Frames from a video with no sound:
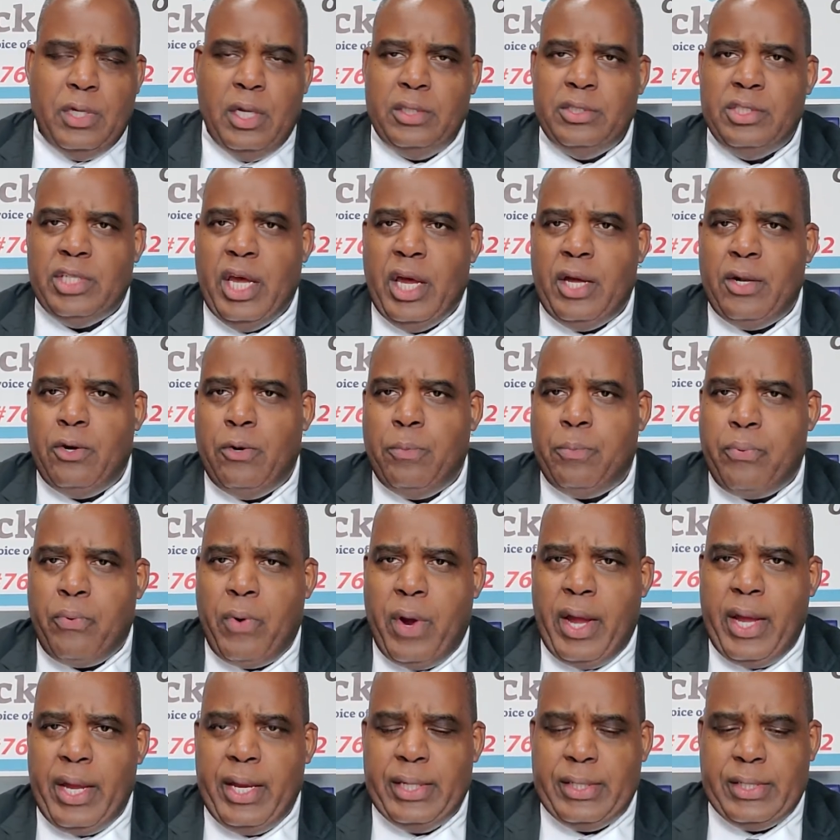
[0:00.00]
John Hope
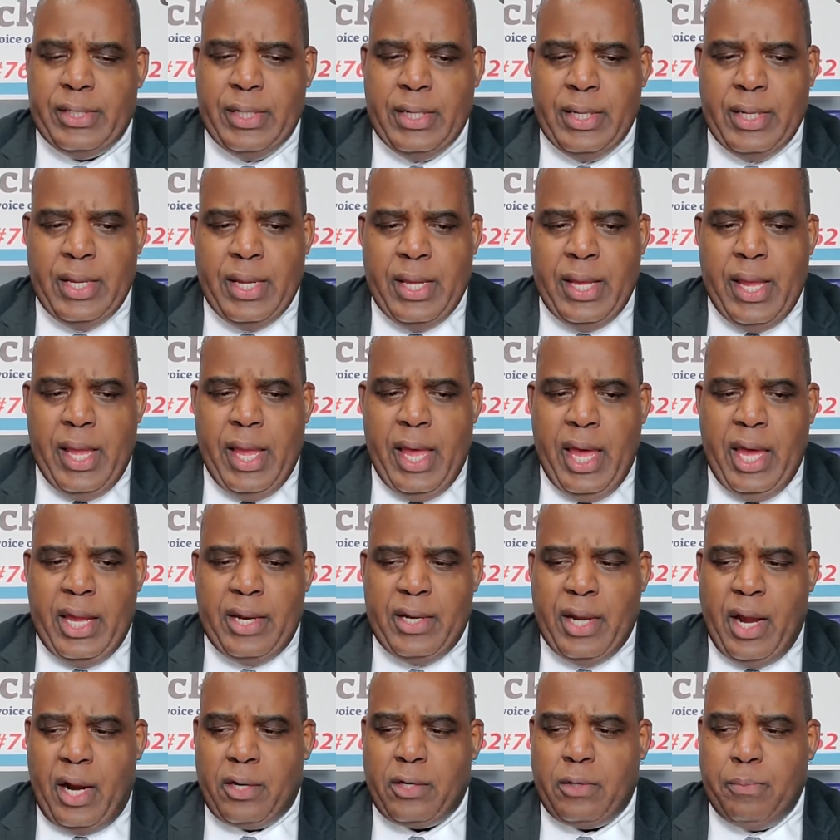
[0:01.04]
Bryant and
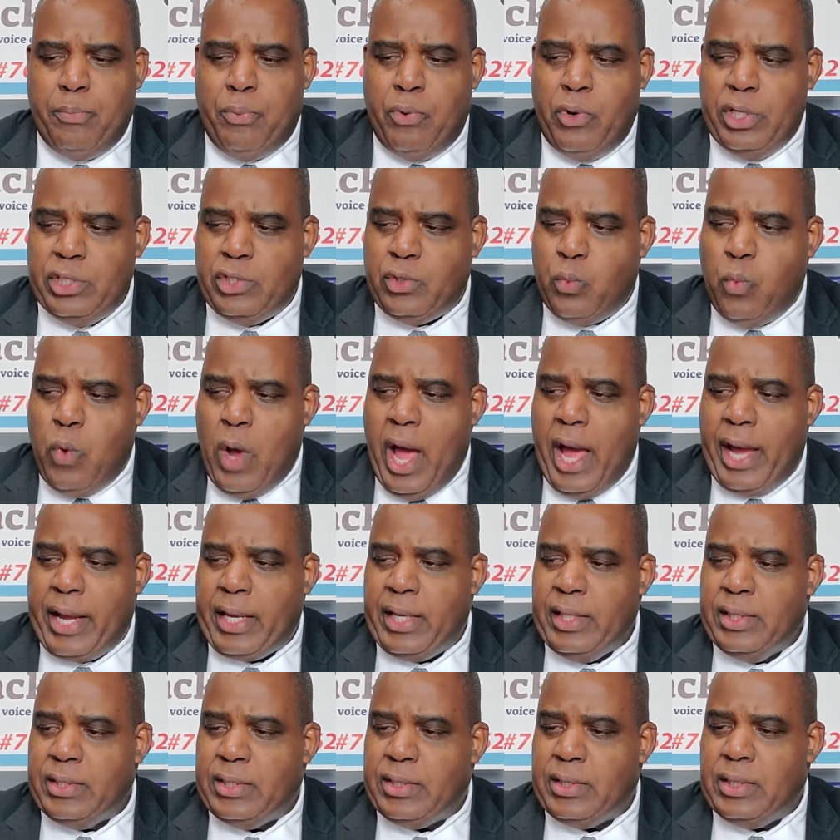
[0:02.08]
Dr. Boyce
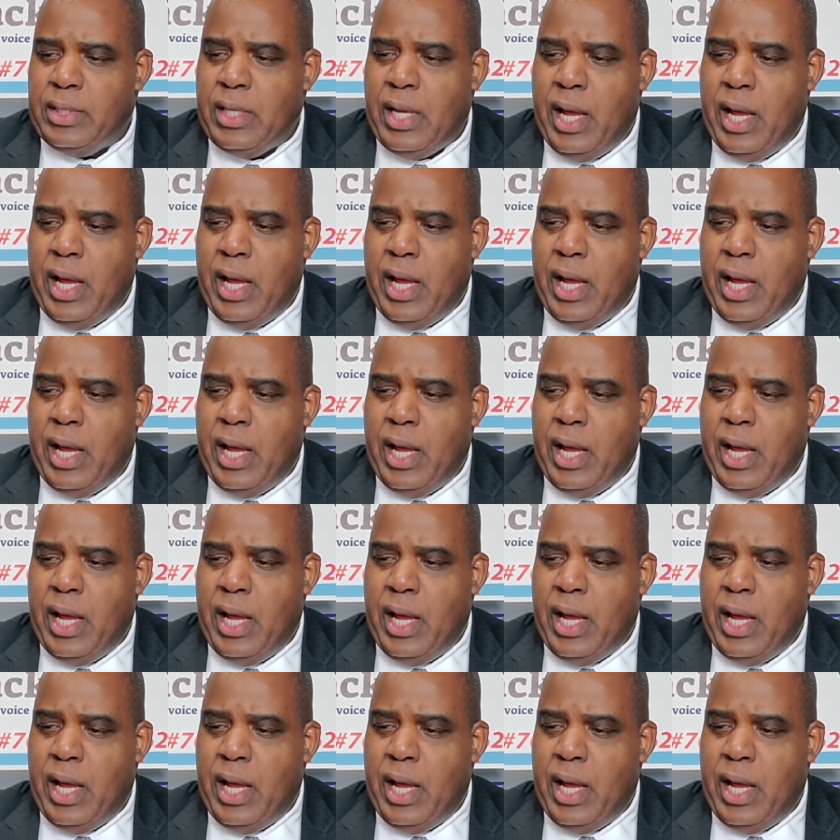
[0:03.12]
Watkins.